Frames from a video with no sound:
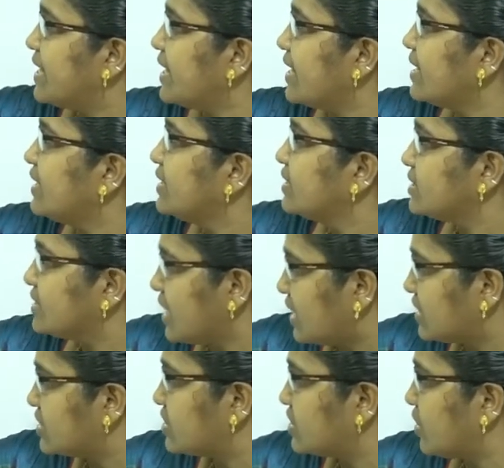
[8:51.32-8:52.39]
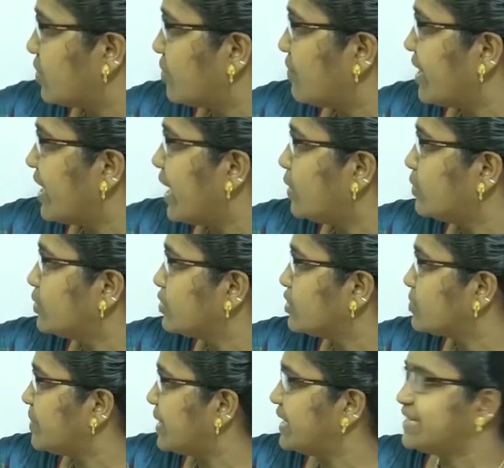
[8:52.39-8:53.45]
a short sound, we have to
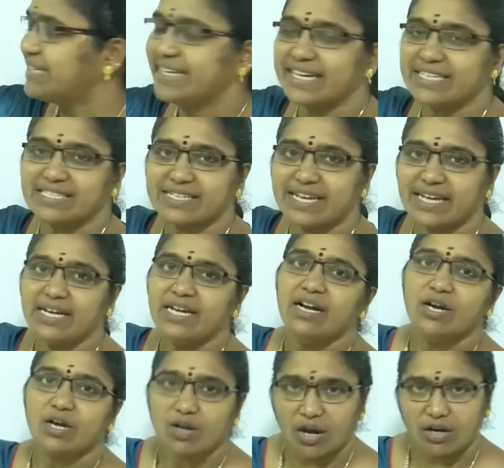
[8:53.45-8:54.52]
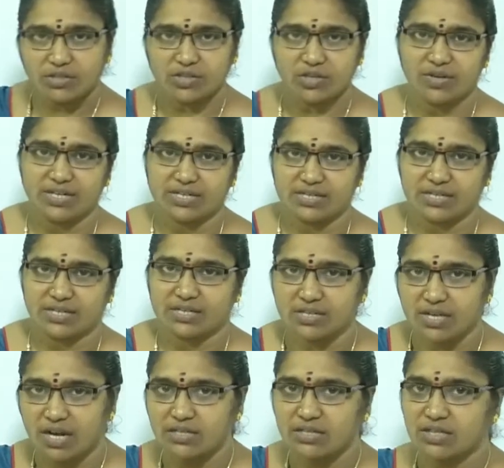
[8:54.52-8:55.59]
spell it as a consonants.
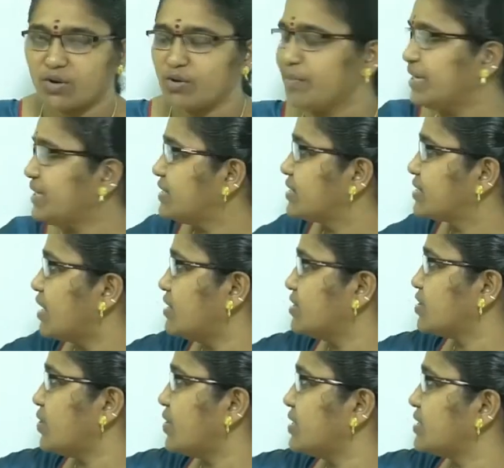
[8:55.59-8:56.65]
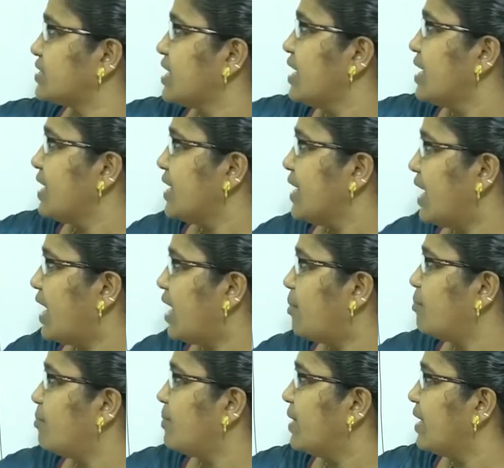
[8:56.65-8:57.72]
Short sound means consonants.
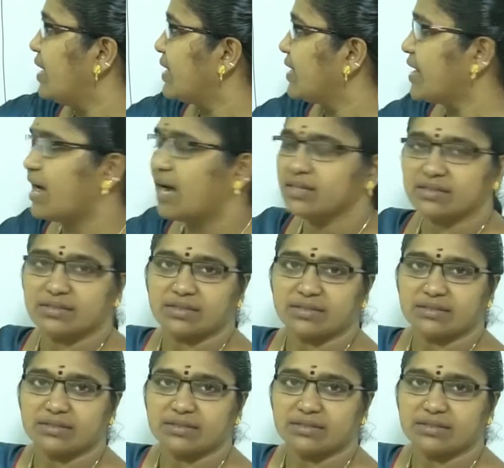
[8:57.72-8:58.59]
Nam, rat.